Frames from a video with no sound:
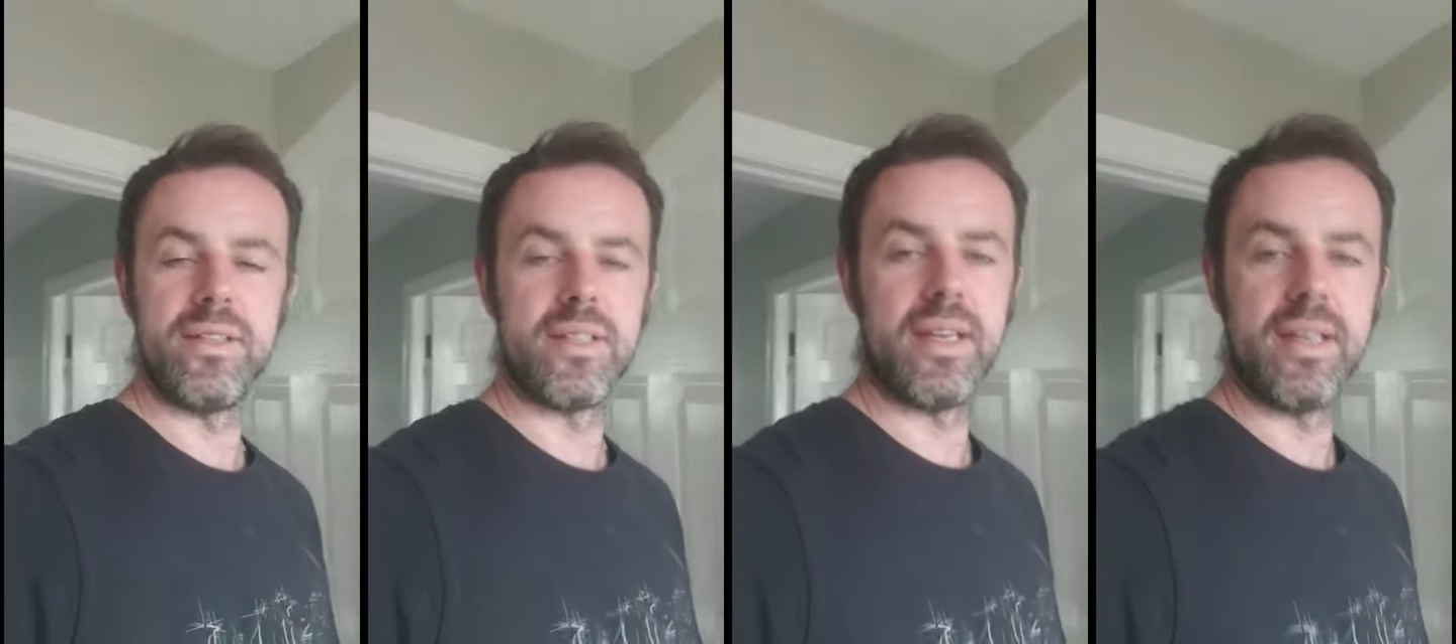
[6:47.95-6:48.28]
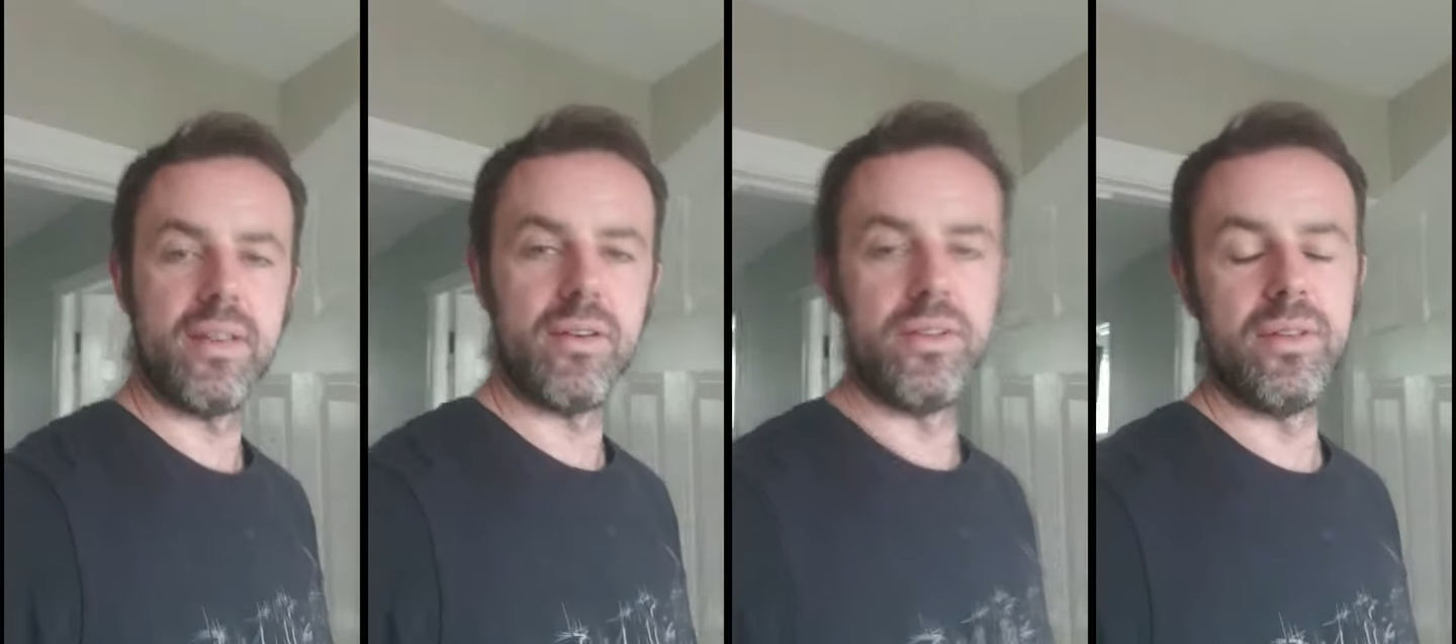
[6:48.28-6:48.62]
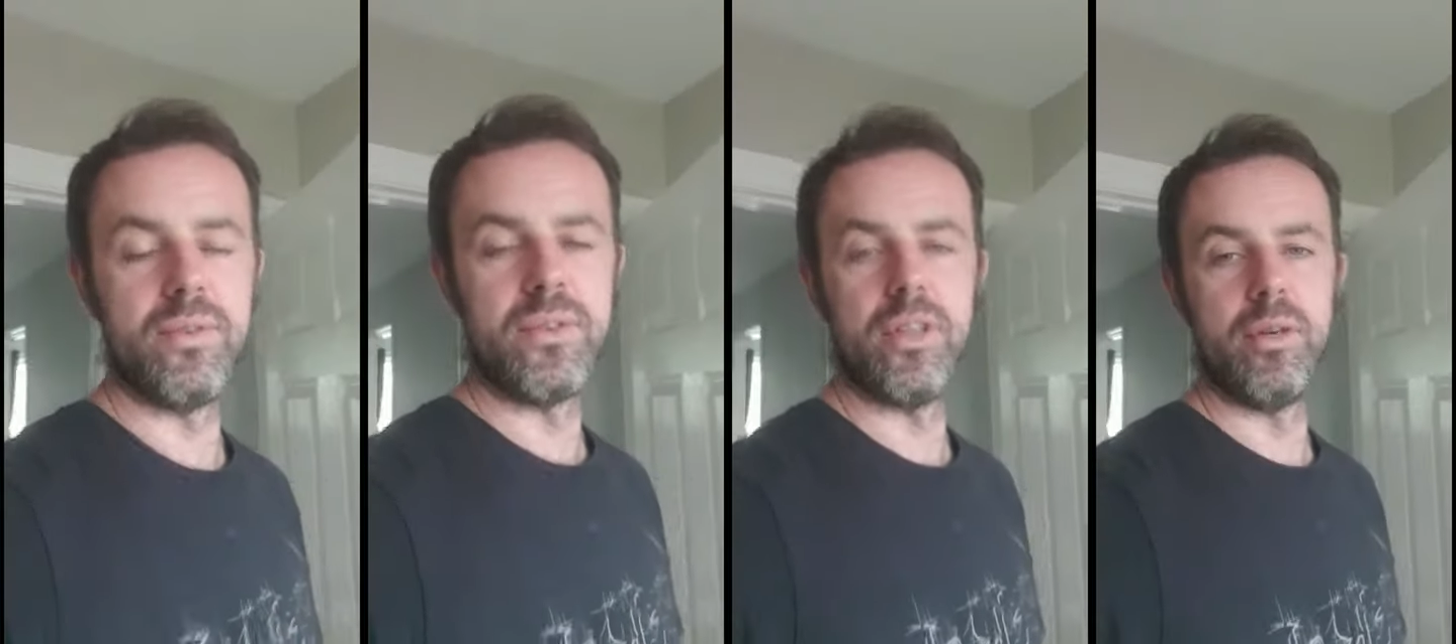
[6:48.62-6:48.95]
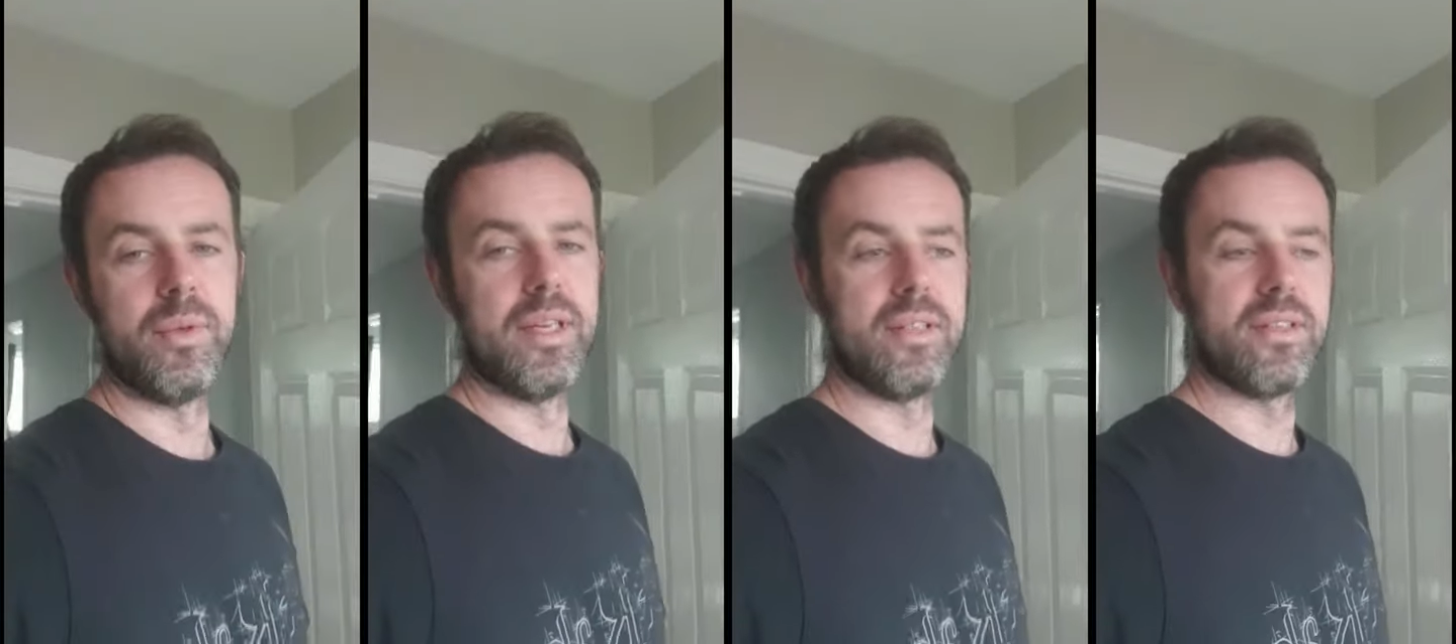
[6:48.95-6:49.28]
and sticking it on
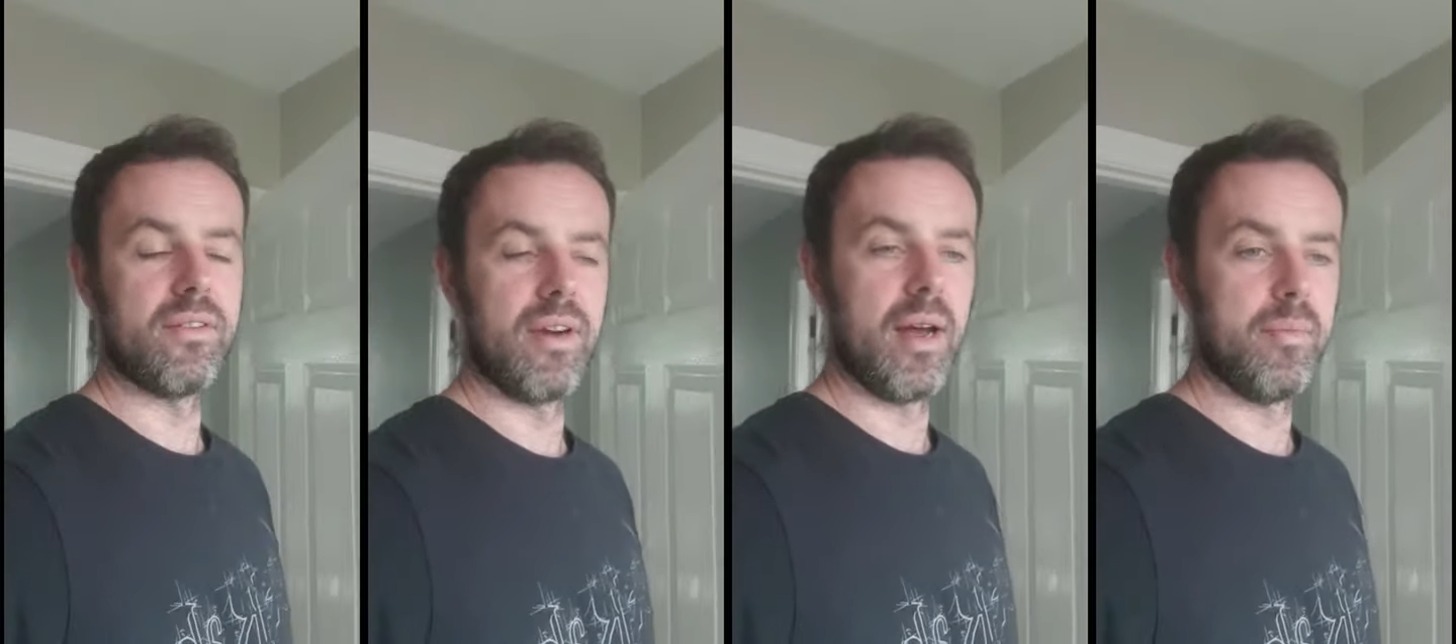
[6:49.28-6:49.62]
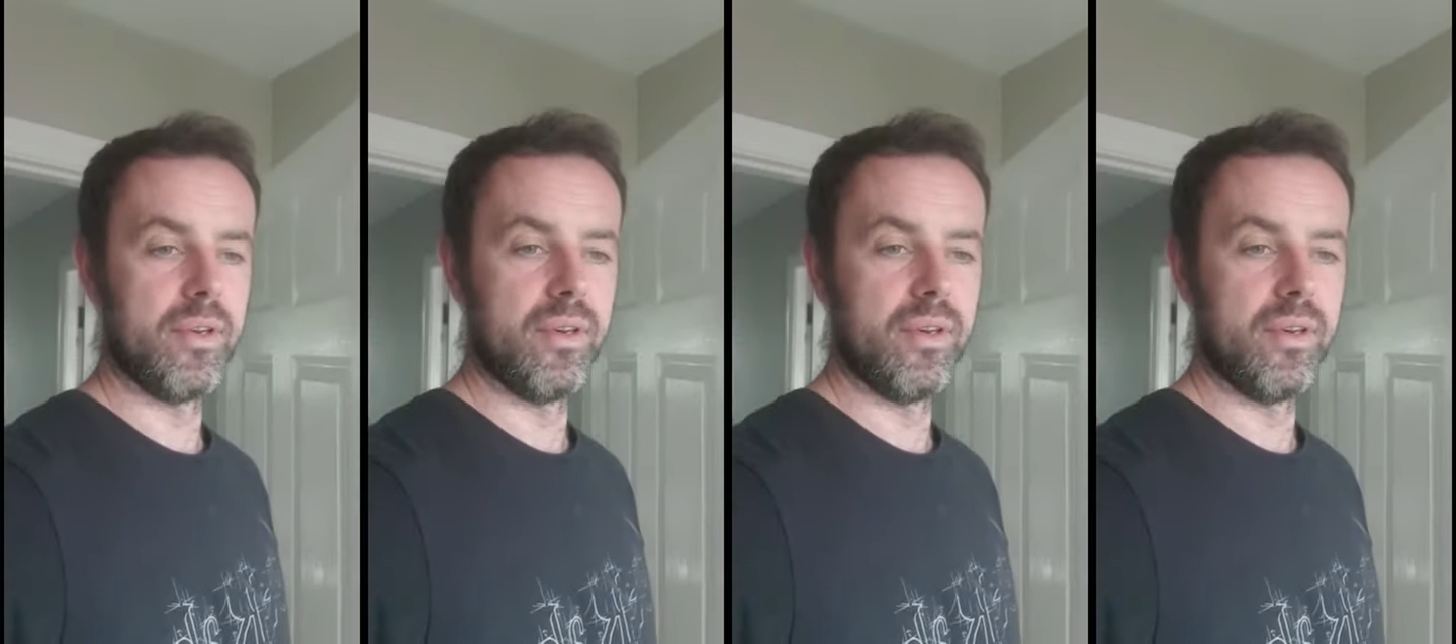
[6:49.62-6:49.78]
YouTube and Instagram,